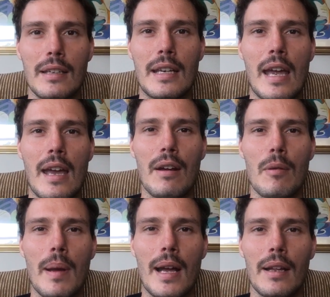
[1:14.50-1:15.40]

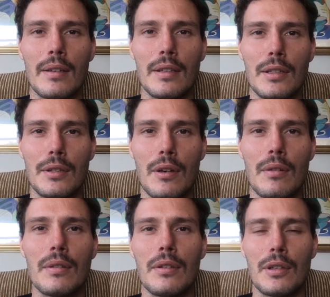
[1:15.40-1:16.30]
care about
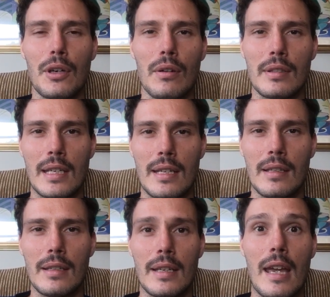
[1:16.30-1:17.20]
the
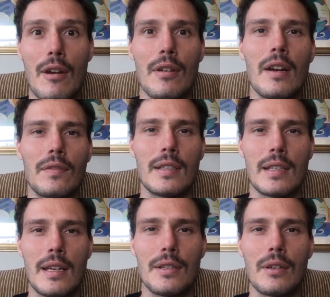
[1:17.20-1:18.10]
content, and they care enough to
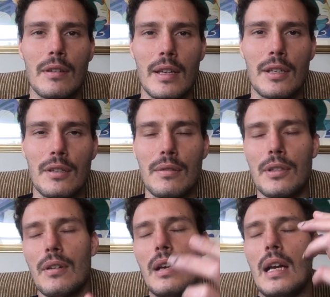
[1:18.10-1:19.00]
say thank you.
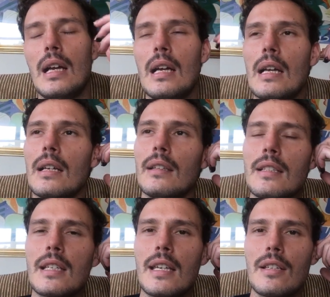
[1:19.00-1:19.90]
So
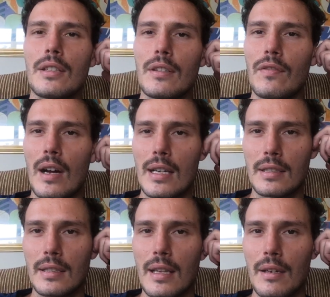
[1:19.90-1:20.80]
let's get into the
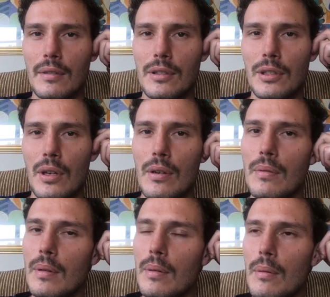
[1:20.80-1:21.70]
fasting now.
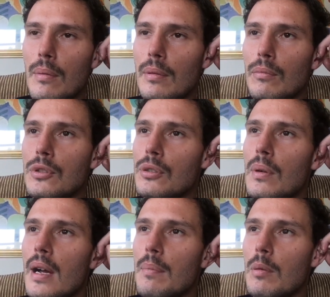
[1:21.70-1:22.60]
So
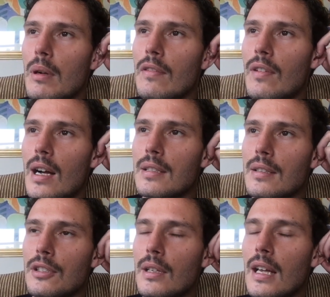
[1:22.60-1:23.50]
do I promote
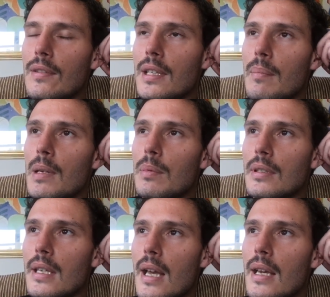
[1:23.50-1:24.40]
fasting? So I'll have some people
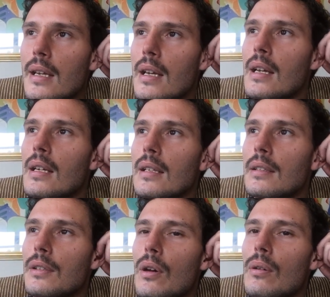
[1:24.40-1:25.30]
say,
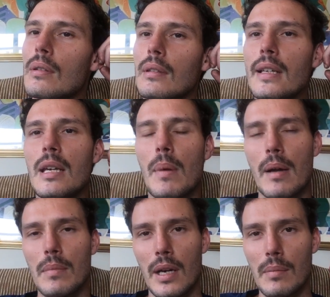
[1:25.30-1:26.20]
Liam,
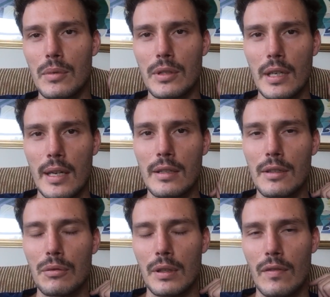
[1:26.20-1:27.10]
I did
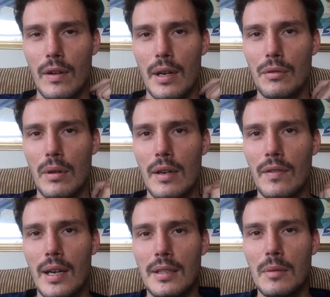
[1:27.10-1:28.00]
a 24-hour dry
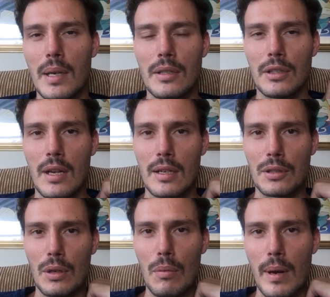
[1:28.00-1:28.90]
fast and my
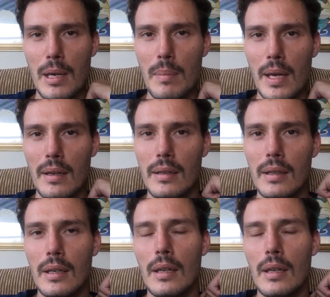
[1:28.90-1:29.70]
tinnitus got way better.